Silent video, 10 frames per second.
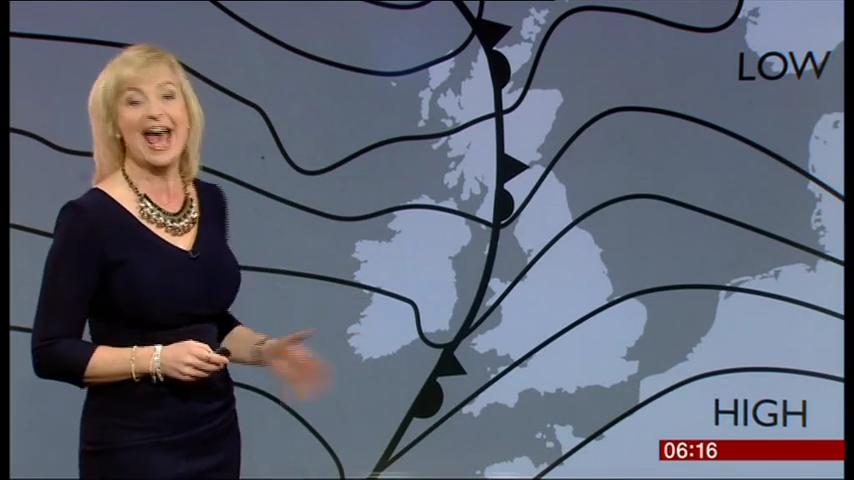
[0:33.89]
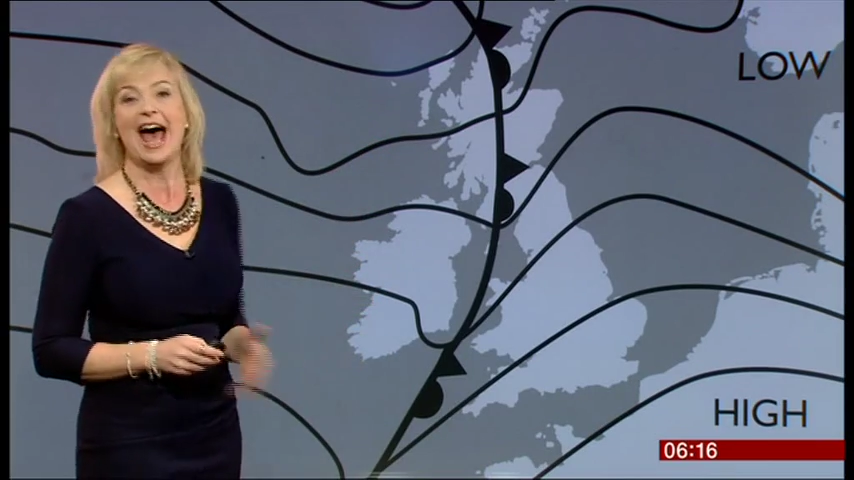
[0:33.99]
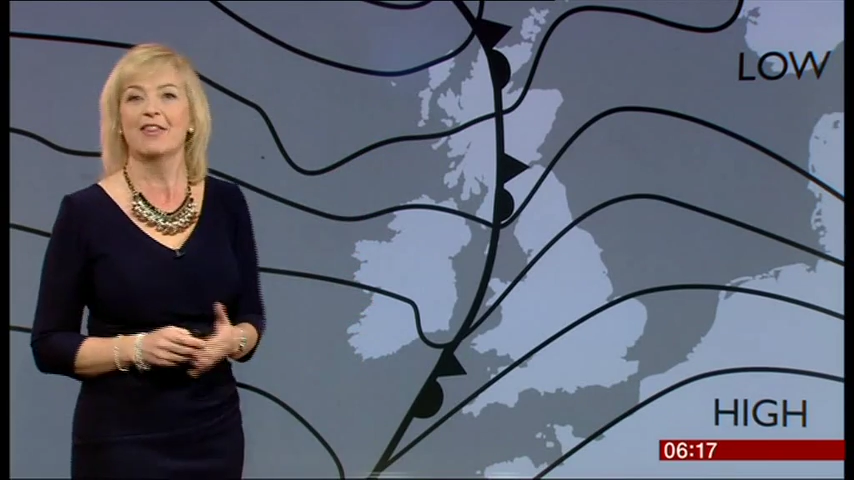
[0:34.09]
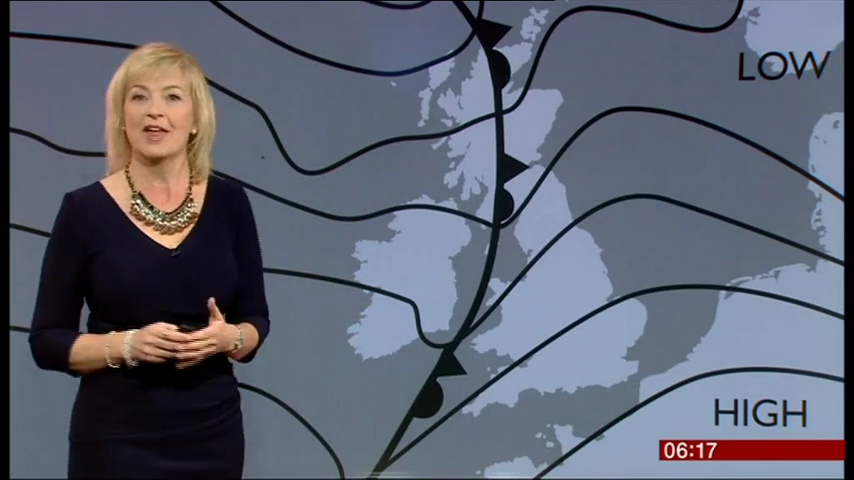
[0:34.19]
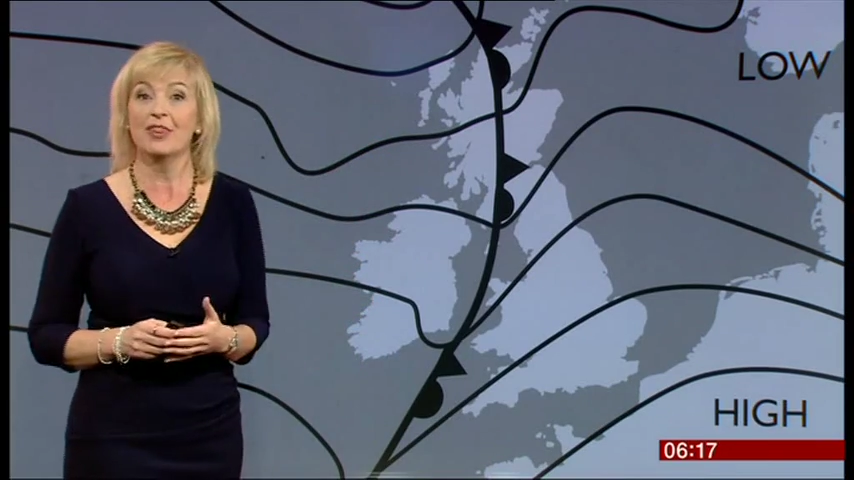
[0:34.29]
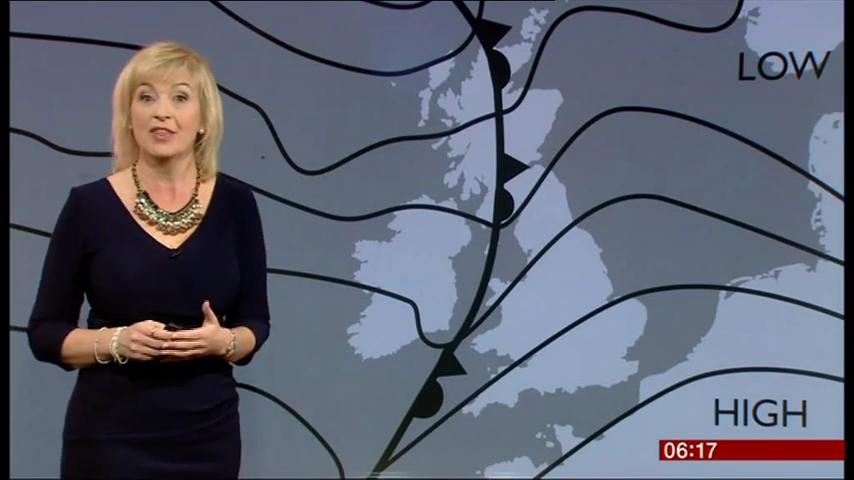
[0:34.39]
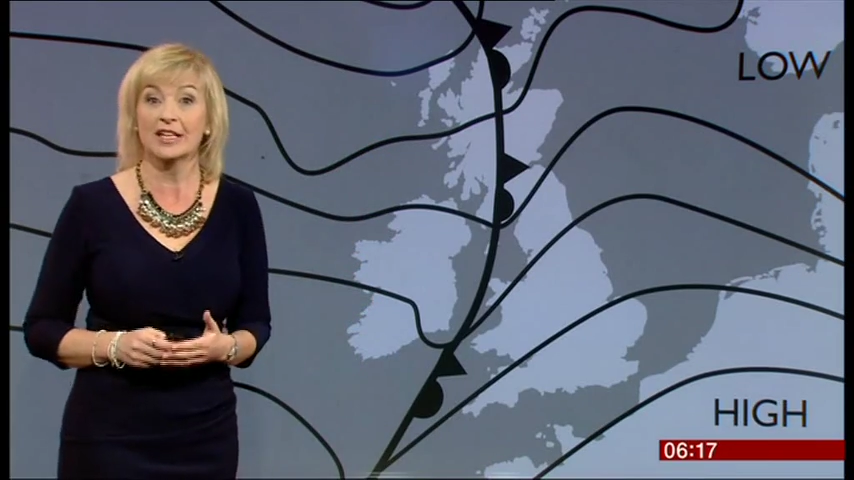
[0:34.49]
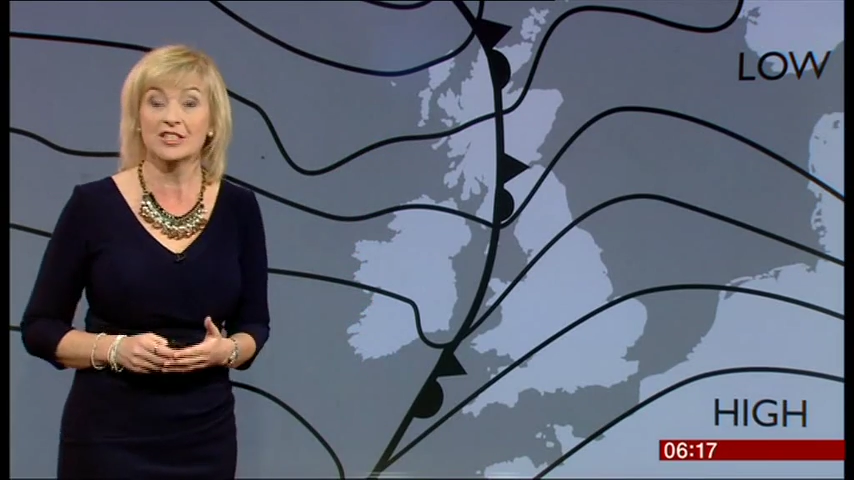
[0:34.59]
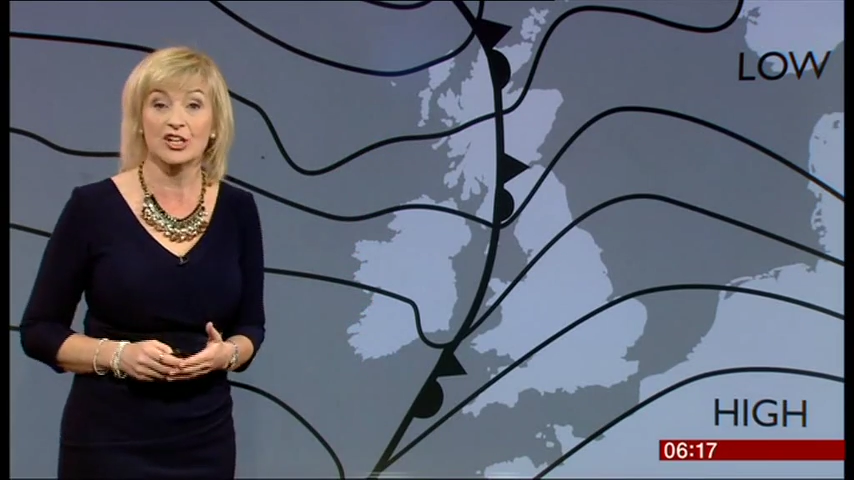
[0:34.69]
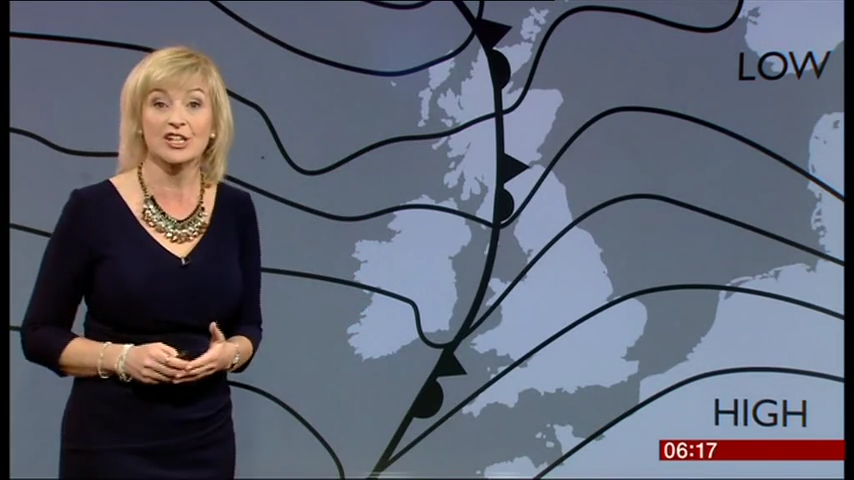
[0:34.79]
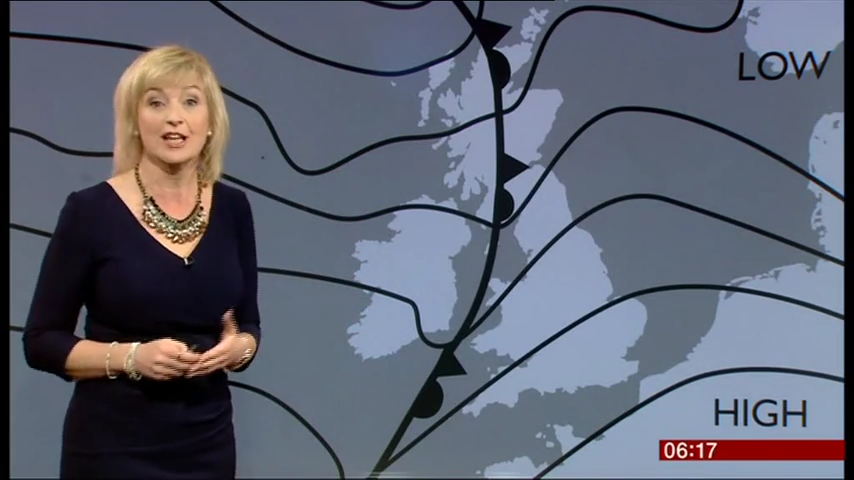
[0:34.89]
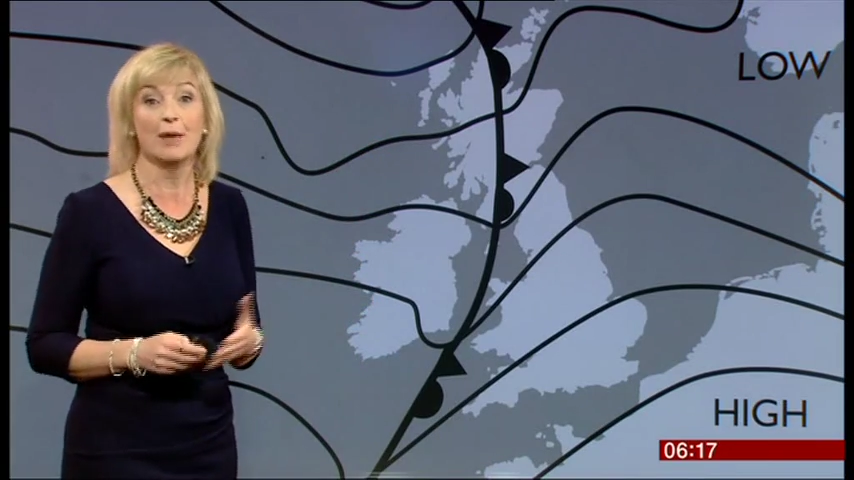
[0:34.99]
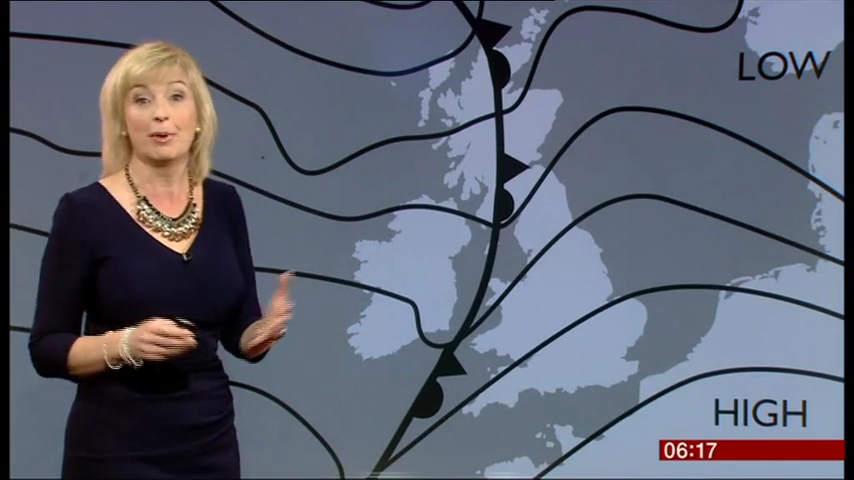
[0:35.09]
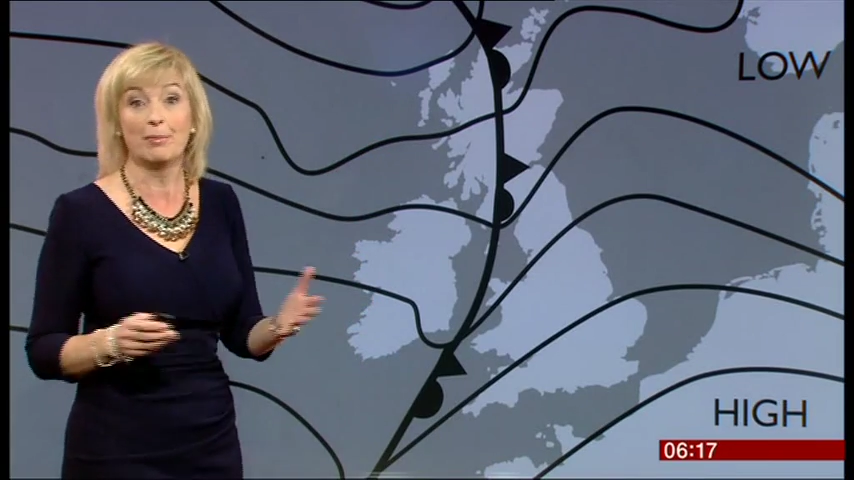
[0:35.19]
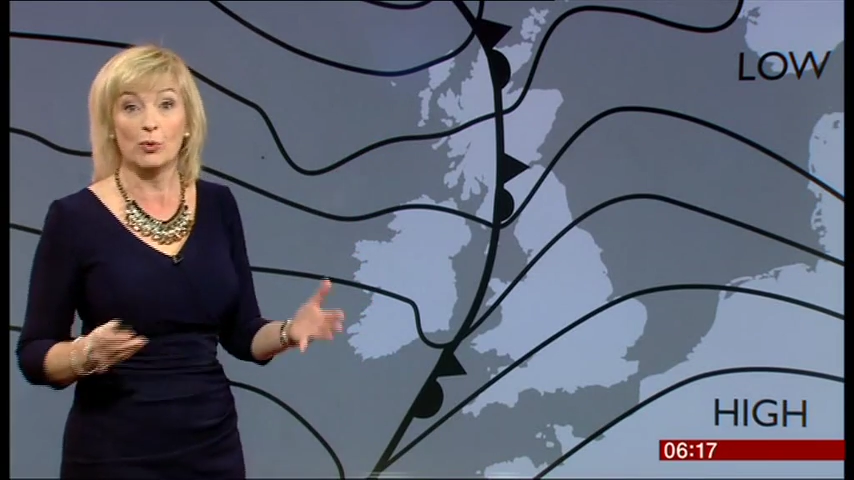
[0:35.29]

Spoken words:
and then things turned a bit